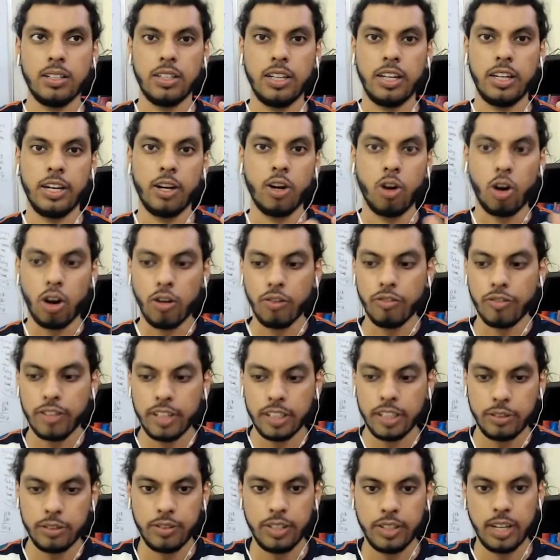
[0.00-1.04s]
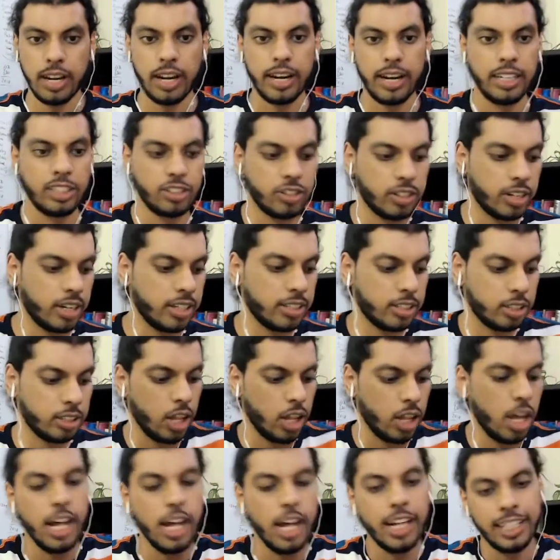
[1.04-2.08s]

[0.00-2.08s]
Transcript: in a lot of ways we are kind of struggling. So